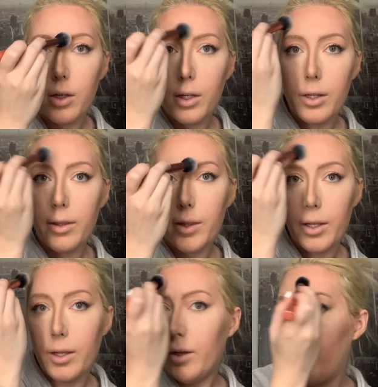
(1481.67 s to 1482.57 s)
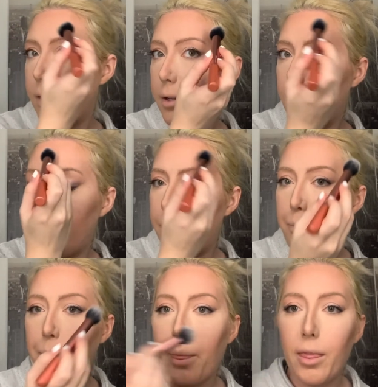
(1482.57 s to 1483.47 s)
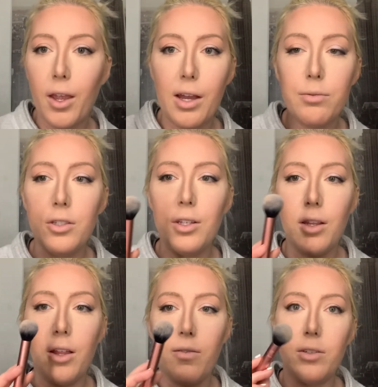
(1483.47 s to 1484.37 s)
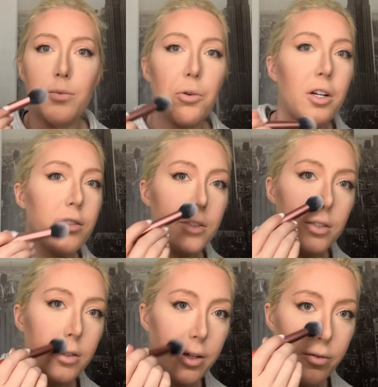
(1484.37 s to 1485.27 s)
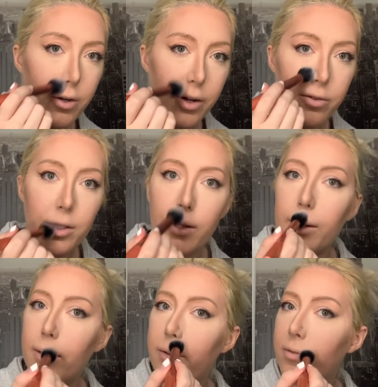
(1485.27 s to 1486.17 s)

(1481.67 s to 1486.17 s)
And then absolutely love this brush like for everything,